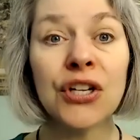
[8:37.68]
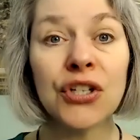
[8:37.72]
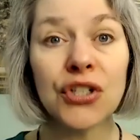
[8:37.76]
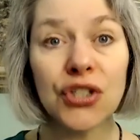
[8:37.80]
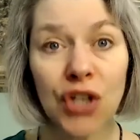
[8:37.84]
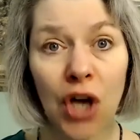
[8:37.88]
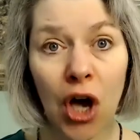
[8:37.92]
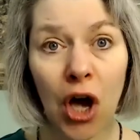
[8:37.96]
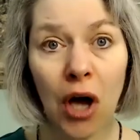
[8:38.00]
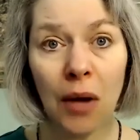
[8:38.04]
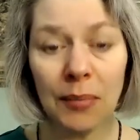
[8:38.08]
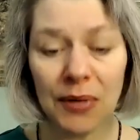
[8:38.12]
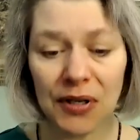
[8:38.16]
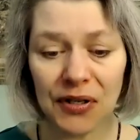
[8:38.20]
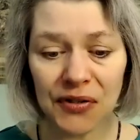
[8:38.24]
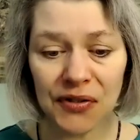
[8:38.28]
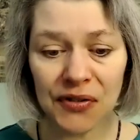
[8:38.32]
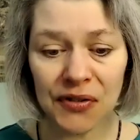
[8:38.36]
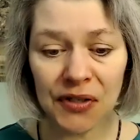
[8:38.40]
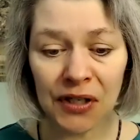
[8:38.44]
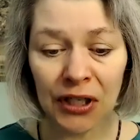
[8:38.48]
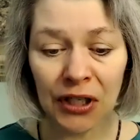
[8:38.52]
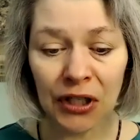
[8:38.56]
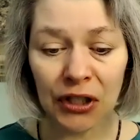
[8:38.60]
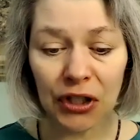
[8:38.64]

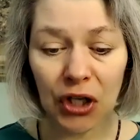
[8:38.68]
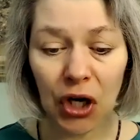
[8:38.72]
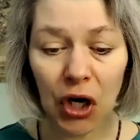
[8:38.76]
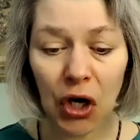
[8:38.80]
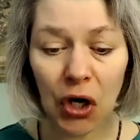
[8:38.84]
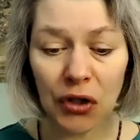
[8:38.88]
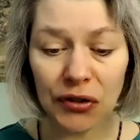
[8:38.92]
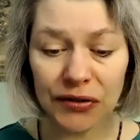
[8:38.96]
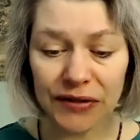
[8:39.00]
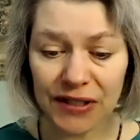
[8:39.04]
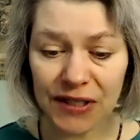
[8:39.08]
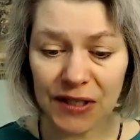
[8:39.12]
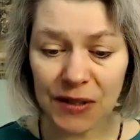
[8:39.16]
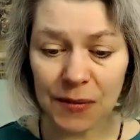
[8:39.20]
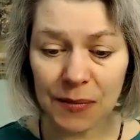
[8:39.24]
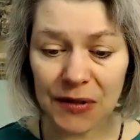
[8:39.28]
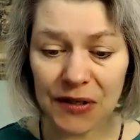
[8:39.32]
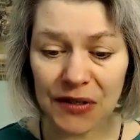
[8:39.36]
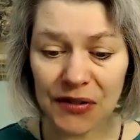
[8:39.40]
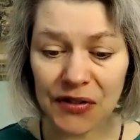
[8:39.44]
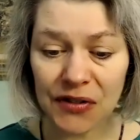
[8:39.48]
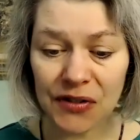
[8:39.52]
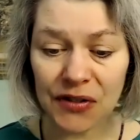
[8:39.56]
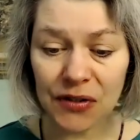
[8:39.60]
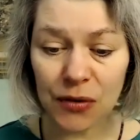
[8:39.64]
Thomas, called
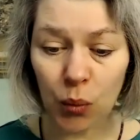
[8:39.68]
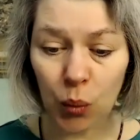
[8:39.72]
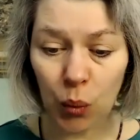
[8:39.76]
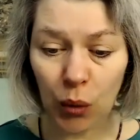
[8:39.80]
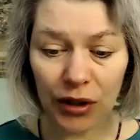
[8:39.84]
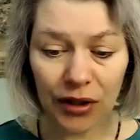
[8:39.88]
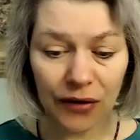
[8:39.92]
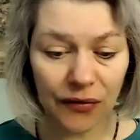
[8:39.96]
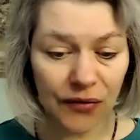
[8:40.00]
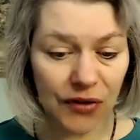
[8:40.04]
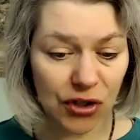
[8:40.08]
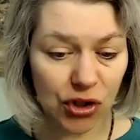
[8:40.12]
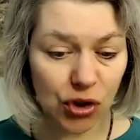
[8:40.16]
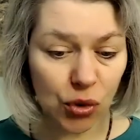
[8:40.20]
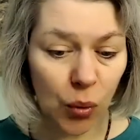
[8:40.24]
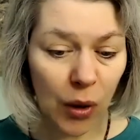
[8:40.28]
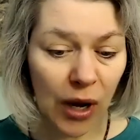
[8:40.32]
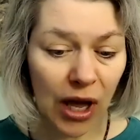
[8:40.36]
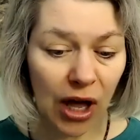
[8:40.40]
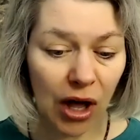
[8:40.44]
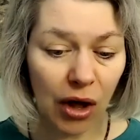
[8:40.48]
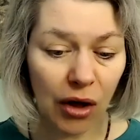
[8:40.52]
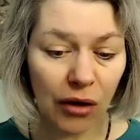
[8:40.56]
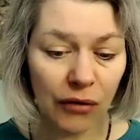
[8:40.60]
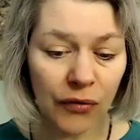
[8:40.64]
Didymus, one of the
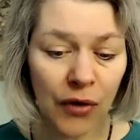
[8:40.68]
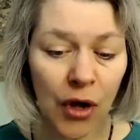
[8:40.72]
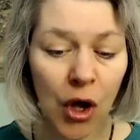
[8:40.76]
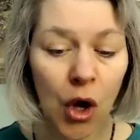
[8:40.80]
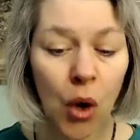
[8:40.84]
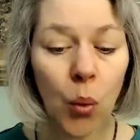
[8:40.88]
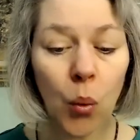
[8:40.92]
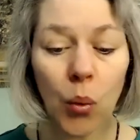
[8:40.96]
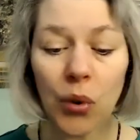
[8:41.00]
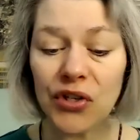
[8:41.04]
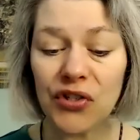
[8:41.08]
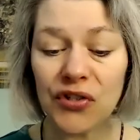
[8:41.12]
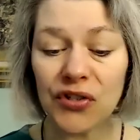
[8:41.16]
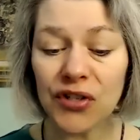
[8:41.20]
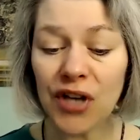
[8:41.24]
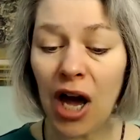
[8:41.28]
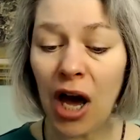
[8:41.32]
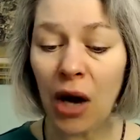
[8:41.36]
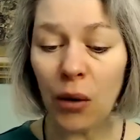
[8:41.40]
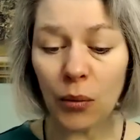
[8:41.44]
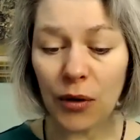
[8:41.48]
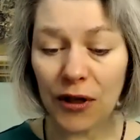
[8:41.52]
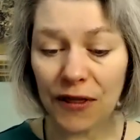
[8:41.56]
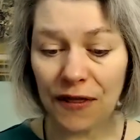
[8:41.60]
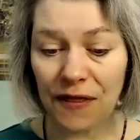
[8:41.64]
twelve, was
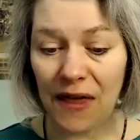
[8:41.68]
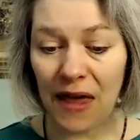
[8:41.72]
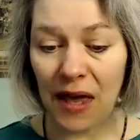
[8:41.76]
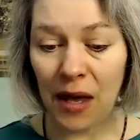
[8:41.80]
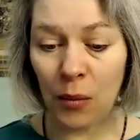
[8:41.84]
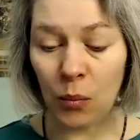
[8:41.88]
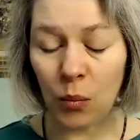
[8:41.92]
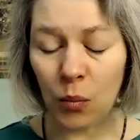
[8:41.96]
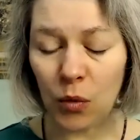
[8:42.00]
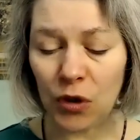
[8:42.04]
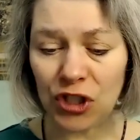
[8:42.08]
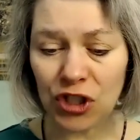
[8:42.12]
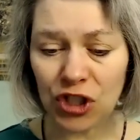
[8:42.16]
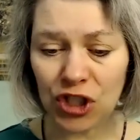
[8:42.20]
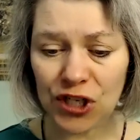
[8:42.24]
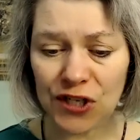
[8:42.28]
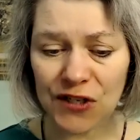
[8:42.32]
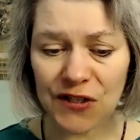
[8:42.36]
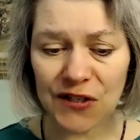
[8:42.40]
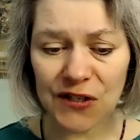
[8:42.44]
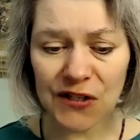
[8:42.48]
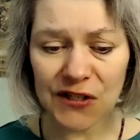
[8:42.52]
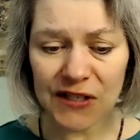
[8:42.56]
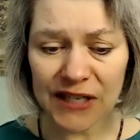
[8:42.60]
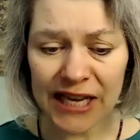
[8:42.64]
not with them when
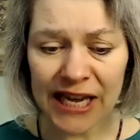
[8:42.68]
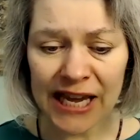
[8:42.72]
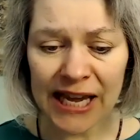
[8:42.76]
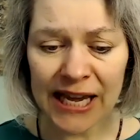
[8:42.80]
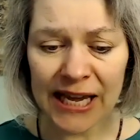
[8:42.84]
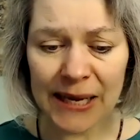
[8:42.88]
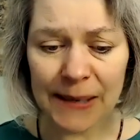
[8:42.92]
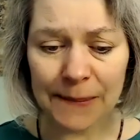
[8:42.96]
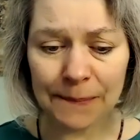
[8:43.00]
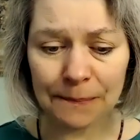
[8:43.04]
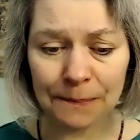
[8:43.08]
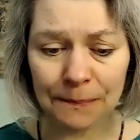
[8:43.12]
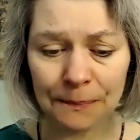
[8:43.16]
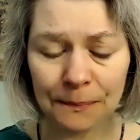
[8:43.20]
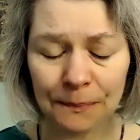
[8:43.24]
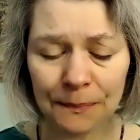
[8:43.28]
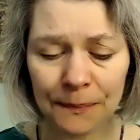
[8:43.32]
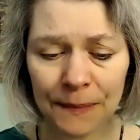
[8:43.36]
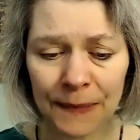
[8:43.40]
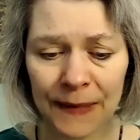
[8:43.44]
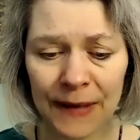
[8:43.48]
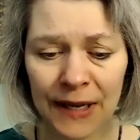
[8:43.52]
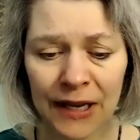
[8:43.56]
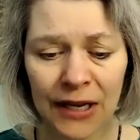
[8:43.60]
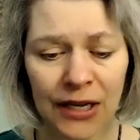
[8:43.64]
Jesus came.
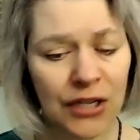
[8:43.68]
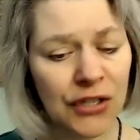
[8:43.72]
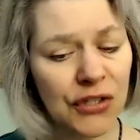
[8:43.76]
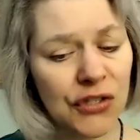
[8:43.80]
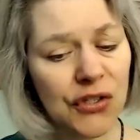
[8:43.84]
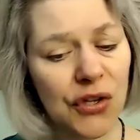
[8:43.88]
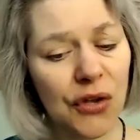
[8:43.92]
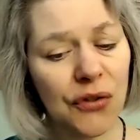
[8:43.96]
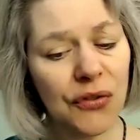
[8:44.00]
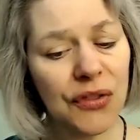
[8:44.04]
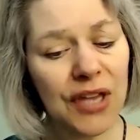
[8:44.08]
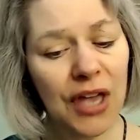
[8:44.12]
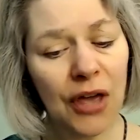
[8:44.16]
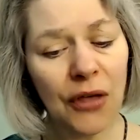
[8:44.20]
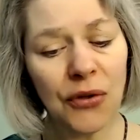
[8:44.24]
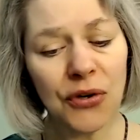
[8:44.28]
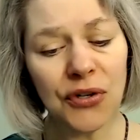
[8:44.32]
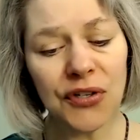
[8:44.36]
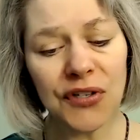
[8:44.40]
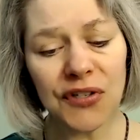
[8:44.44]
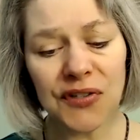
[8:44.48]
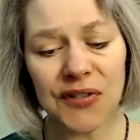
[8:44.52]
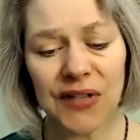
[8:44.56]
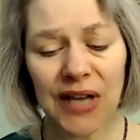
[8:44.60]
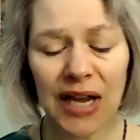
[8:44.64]
So the other
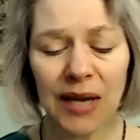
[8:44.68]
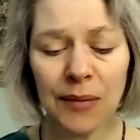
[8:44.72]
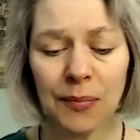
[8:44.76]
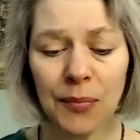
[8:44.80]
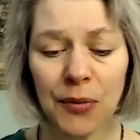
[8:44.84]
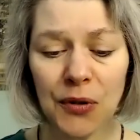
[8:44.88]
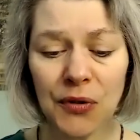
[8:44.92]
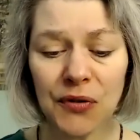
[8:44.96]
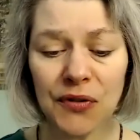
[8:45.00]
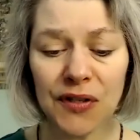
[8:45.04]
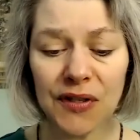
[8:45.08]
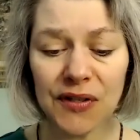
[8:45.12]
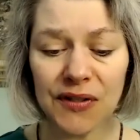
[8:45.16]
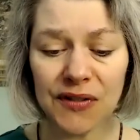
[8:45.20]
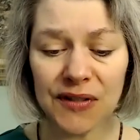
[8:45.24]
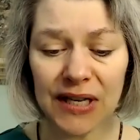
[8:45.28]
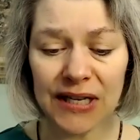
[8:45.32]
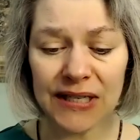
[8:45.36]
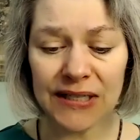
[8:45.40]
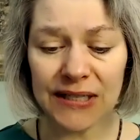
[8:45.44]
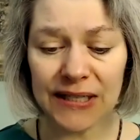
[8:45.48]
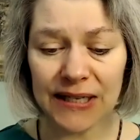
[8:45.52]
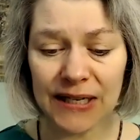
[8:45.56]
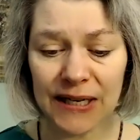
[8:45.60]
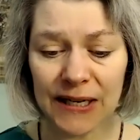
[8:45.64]
disciples
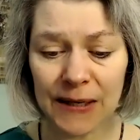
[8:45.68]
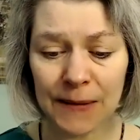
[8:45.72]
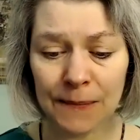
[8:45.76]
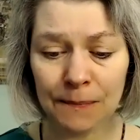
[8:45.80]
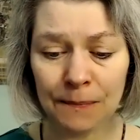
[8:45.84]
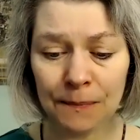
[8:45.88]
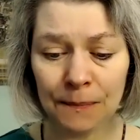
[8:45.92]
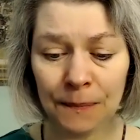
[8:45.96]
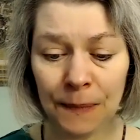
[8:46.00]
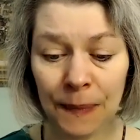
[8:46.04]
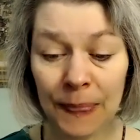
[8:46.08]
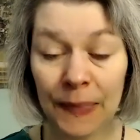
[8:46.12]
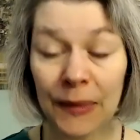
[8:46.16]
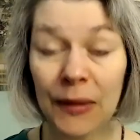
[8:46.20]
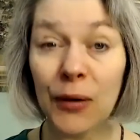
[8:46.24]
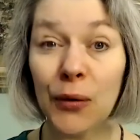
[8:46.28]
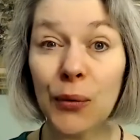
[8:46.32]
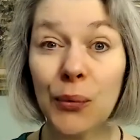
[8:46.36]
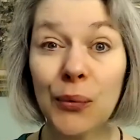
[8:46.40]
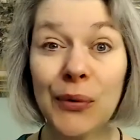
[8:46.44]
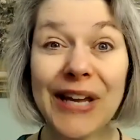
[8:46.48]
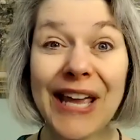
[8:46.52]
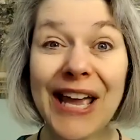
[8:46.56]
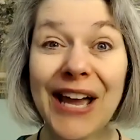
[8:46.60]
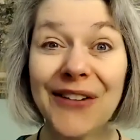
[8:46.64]
said to him,
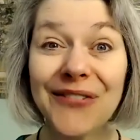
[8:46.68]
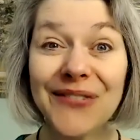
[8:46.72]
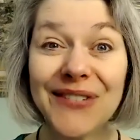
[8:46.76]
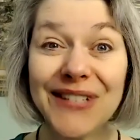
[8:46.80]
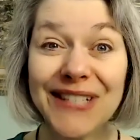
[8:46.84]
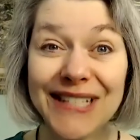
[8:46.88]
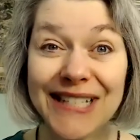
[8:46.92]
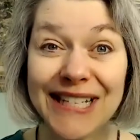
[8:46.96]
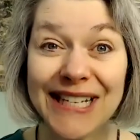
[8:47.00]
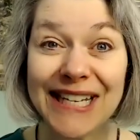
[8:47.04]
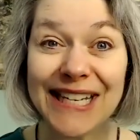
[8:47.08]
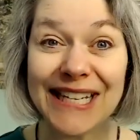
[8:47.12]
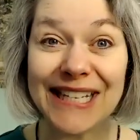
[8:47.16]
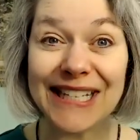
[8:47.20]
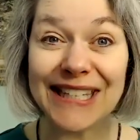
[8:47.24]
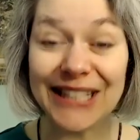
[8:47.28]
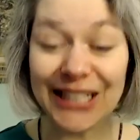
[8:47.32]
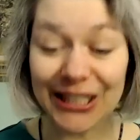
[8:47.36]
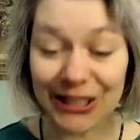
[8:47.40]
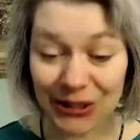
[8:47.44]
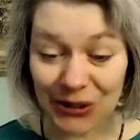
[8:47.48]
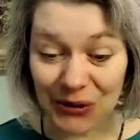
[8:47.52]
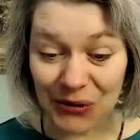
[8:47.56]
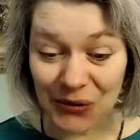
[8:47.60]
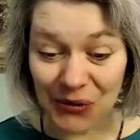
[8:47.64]
We have seen the
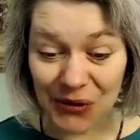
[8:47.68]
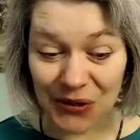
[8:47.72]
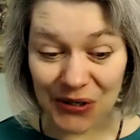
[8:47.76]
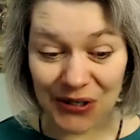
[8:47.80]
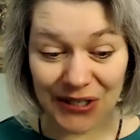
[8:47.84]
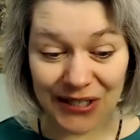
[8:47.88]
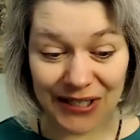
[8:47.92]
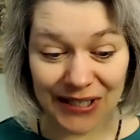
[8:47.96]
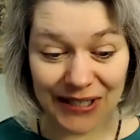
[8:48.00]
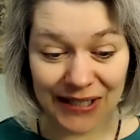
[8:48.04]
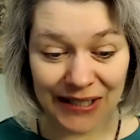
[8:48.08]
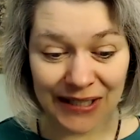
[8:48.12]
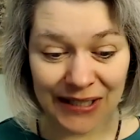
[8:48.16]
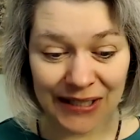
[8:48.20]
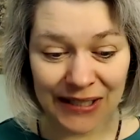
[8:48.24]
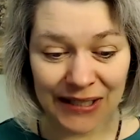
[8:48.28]
Lord.